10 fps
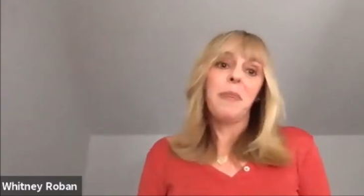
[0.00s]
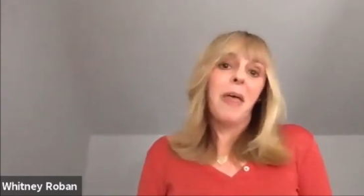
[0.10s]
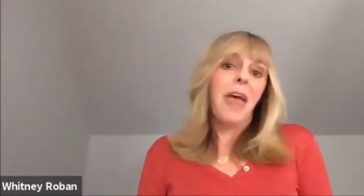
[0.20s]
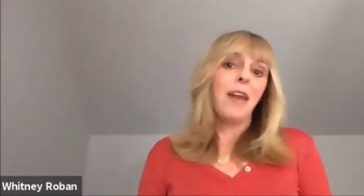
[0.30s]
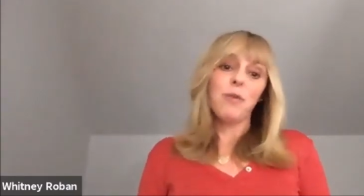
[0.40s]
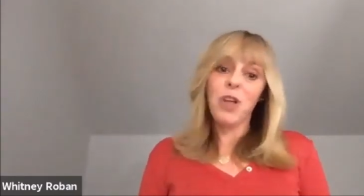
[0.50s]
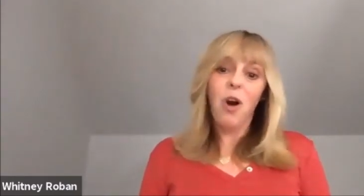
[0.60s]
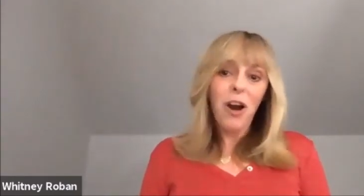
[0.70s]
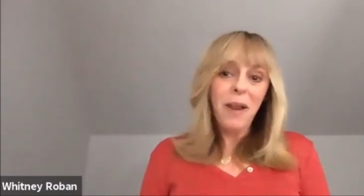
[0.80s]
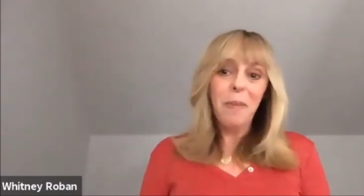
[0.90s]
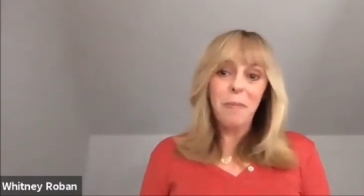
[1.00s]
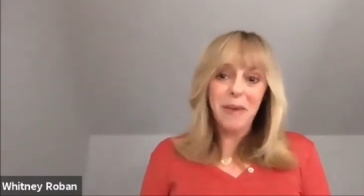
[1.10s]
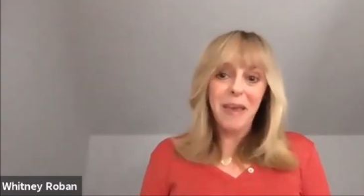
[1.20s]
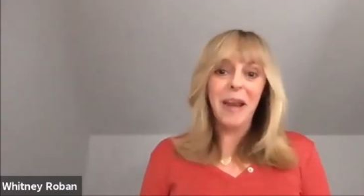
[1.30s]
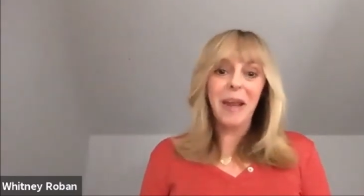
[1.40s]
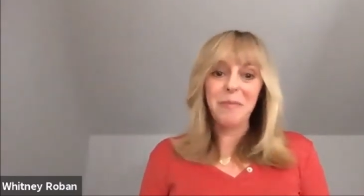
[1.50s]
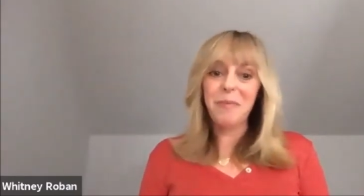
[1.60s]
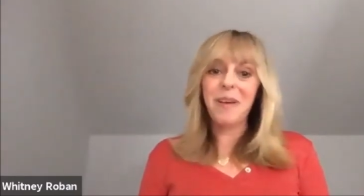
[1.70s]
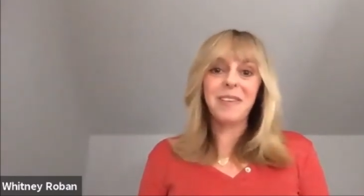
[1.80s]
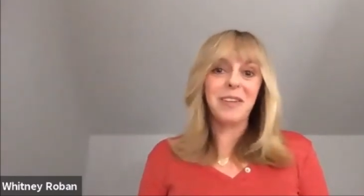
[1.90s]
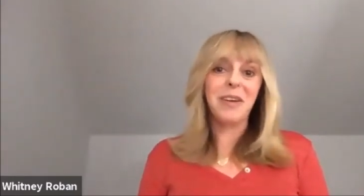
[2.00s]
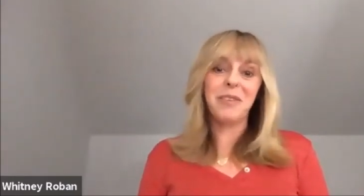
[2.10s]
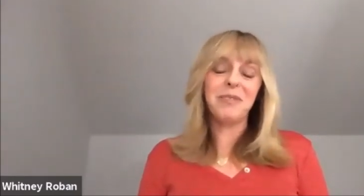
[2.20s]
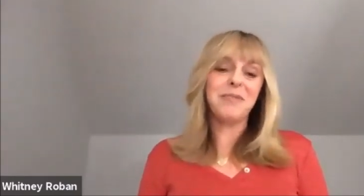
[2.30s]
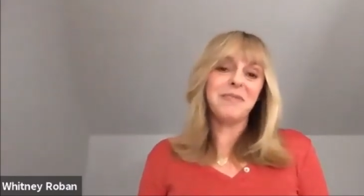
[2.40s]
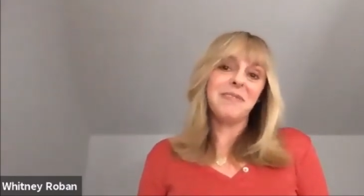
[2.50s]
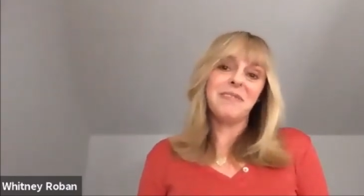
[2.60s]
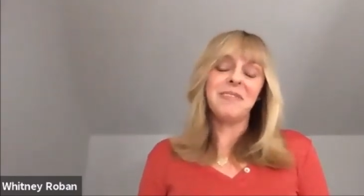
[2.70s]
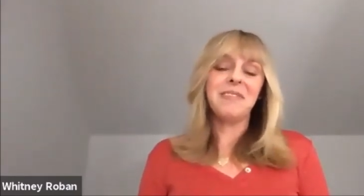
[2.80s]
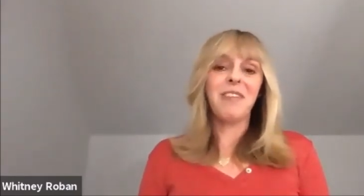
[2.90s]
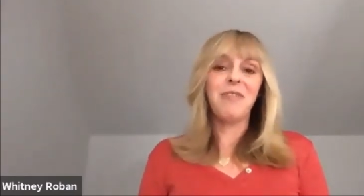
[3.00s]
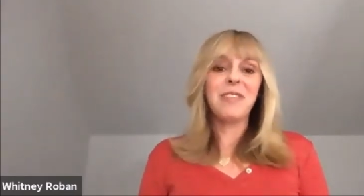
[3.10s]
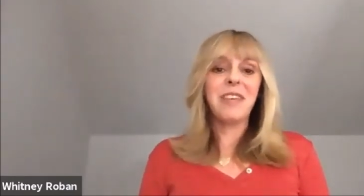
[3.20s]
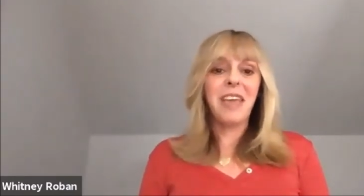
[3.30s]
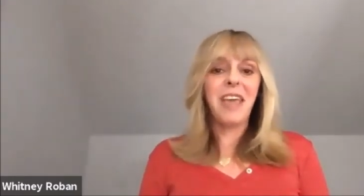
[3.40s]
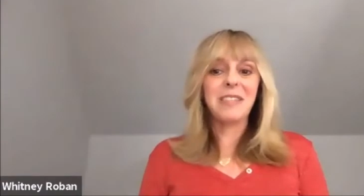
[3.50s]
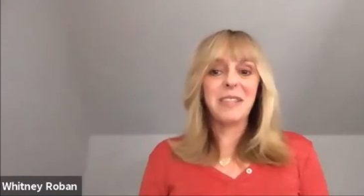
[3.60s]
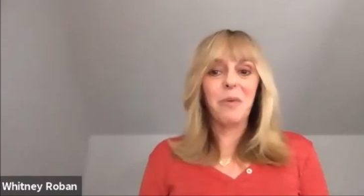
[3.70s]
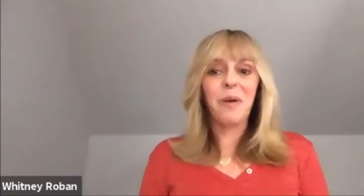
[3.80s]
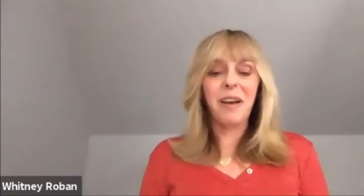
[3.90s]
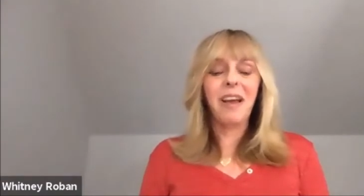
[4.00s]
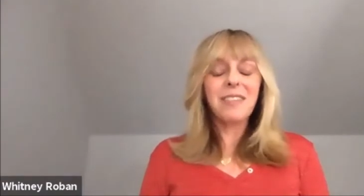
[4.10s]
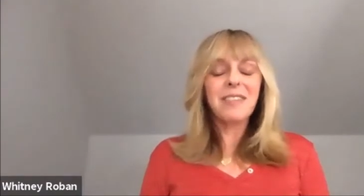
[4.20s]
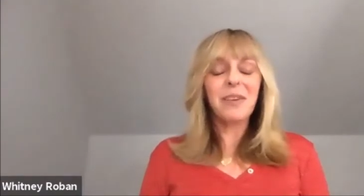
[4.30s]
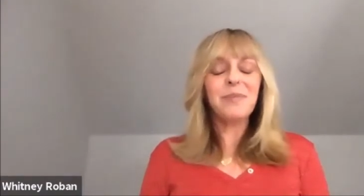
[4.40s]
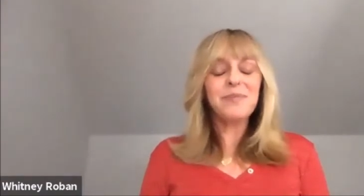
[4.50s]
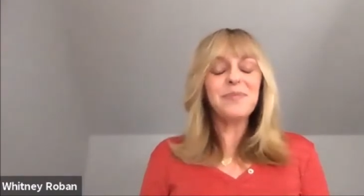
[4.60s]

And it was hard at the beginning, but, never say can't, say why not. So.